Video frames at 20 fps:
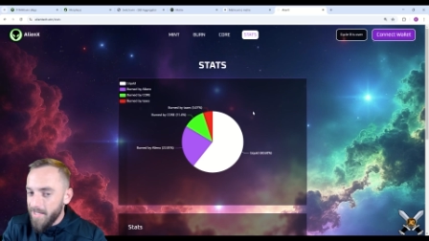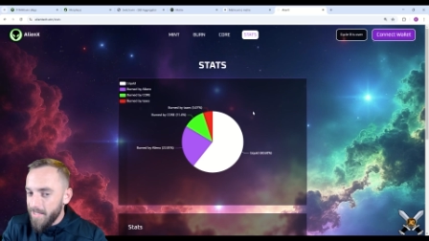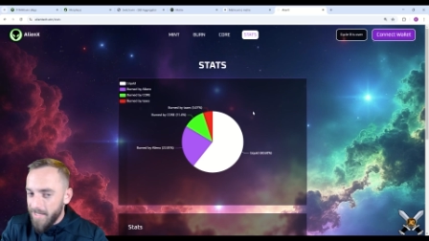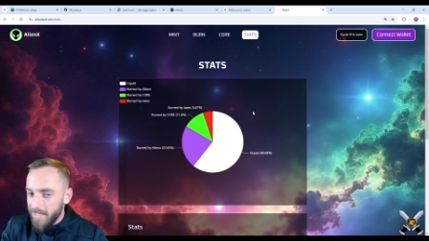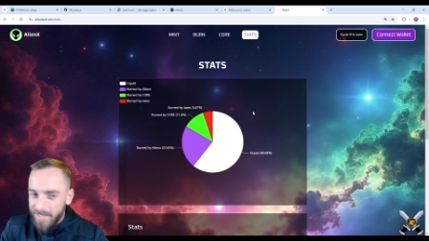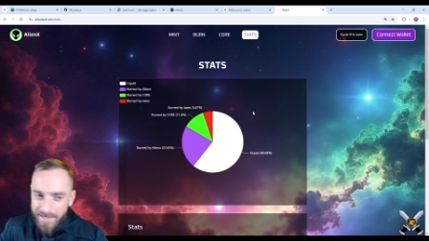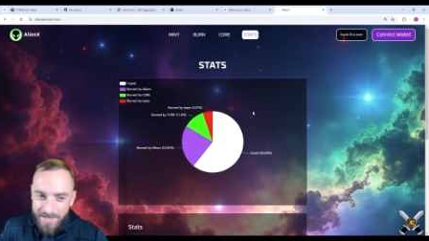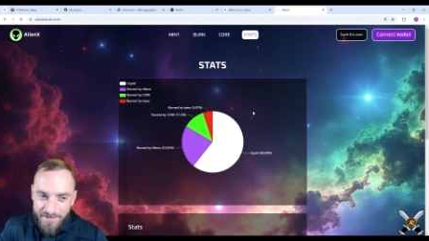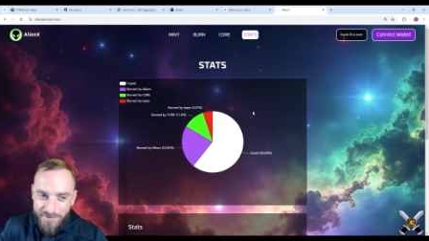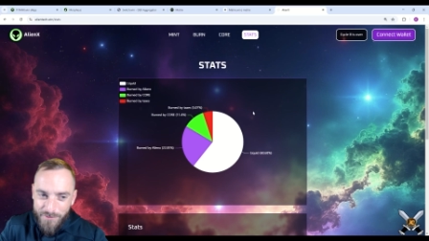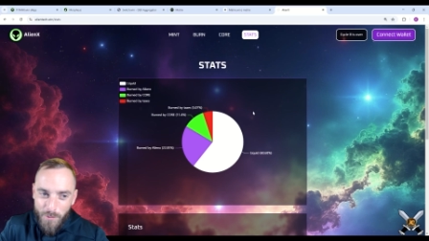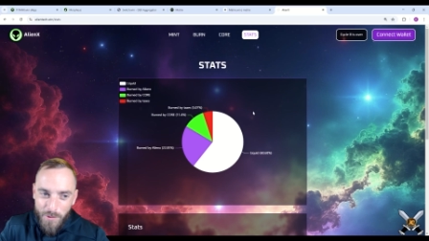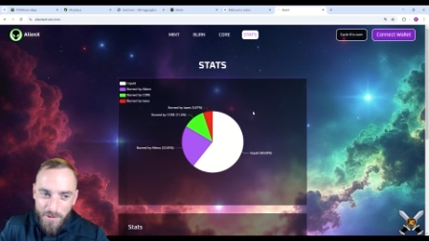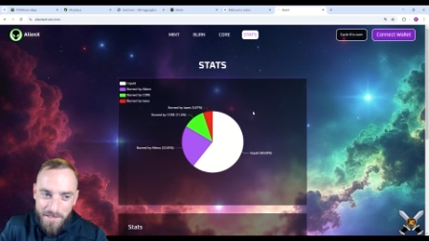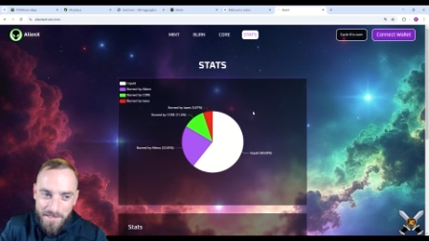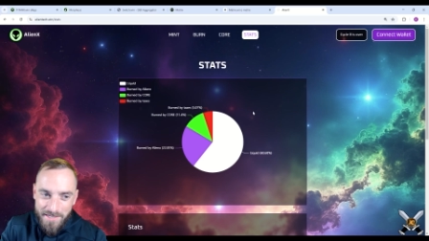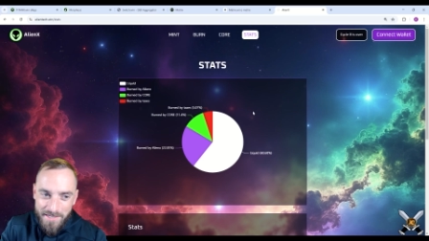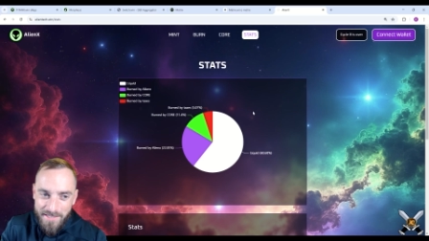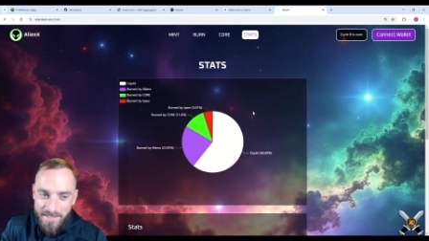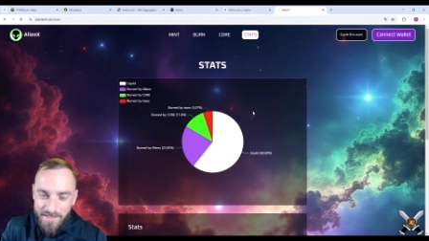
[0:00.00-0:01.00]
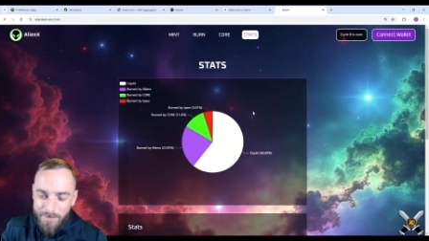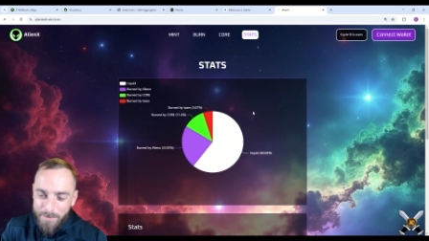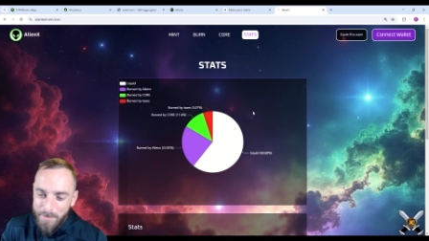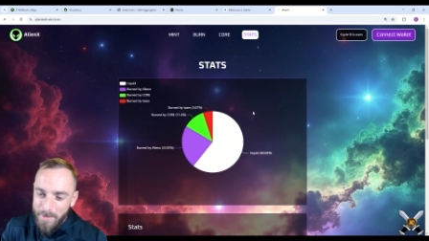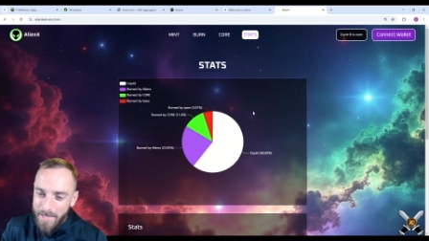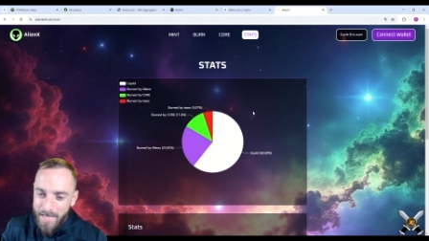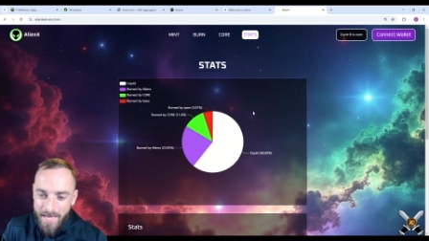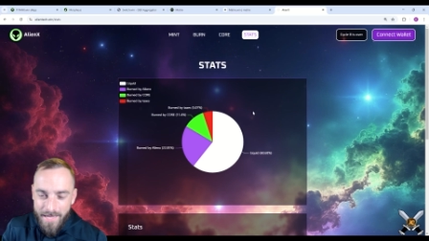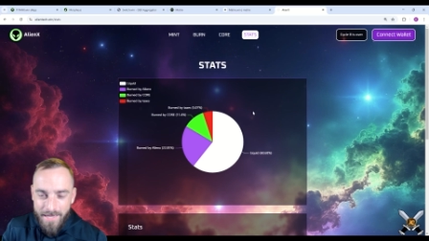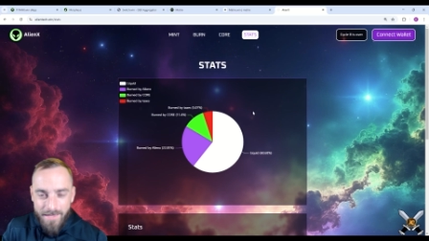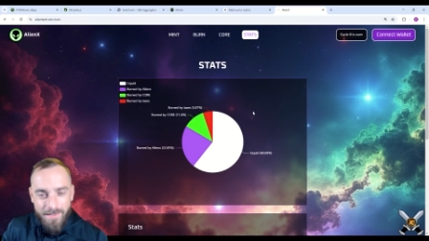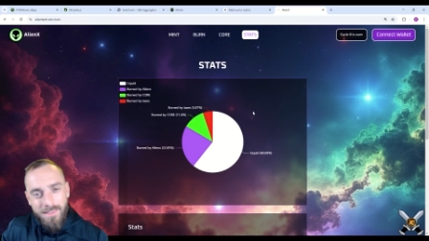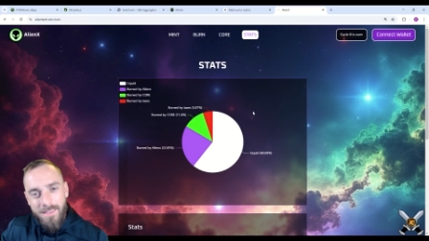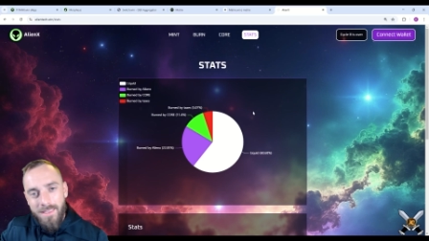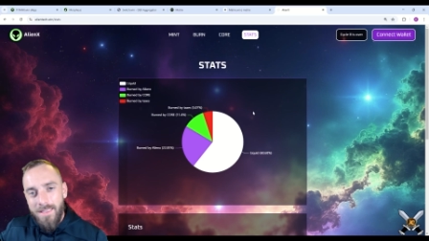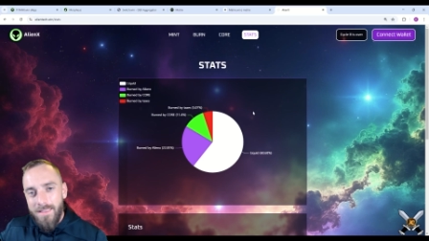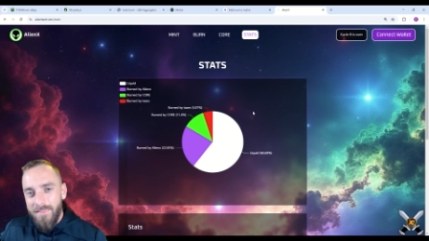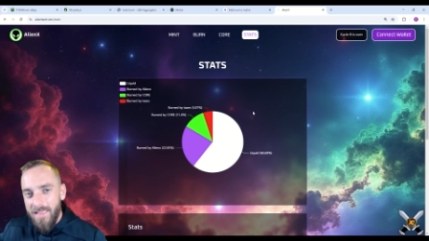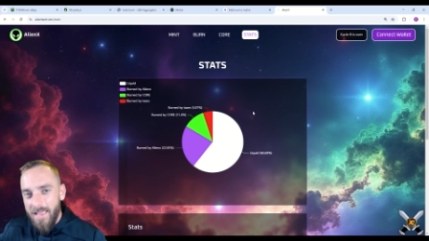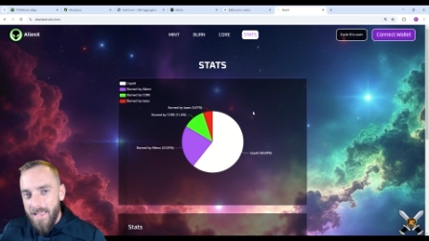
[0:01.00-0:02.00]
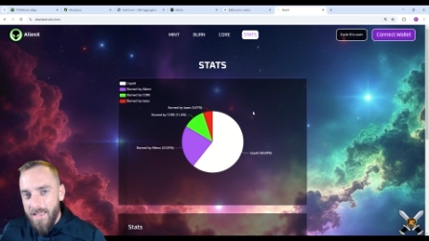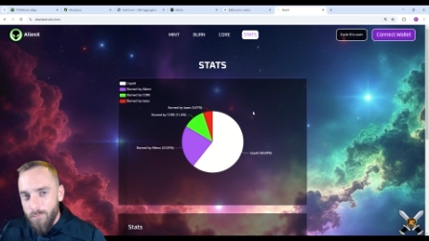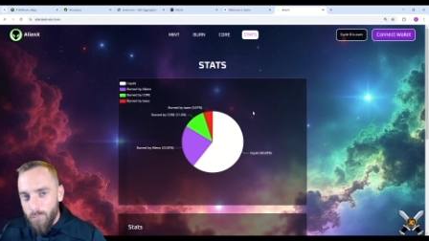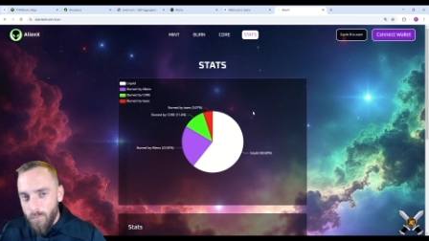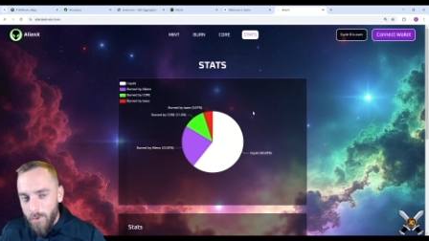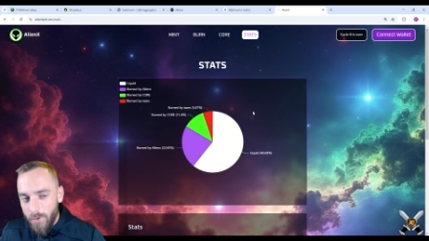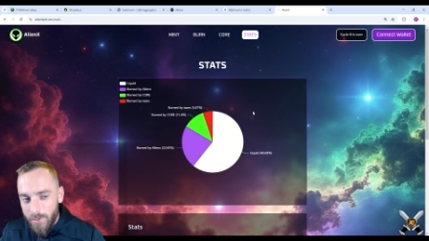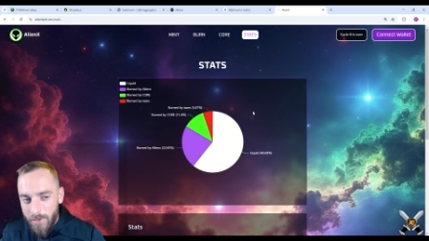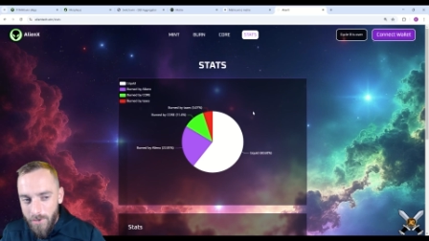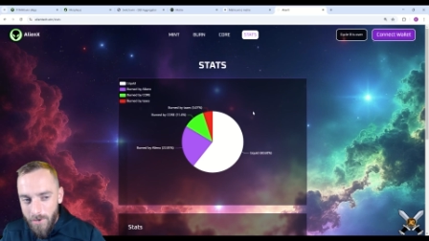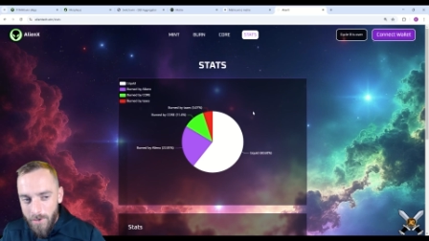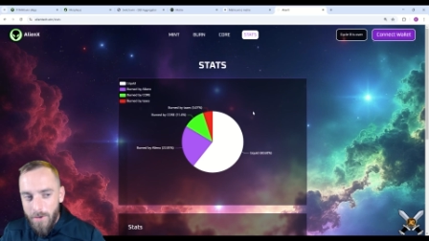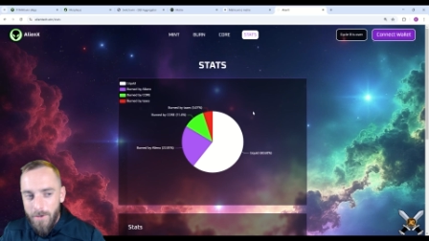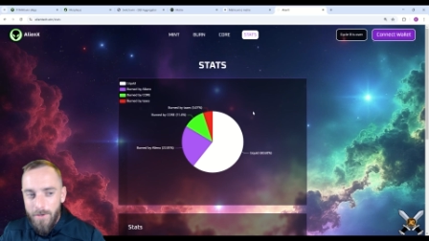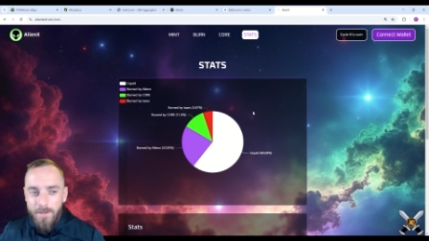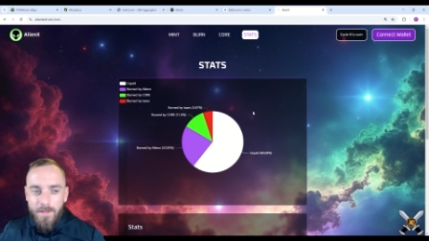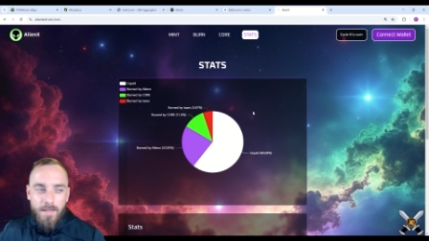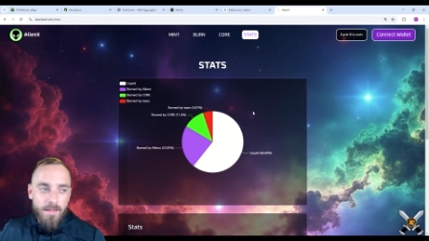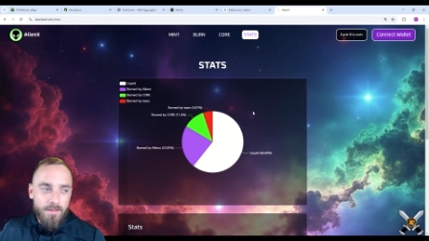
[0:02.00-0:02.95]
It is what it is, but hey, they work hard,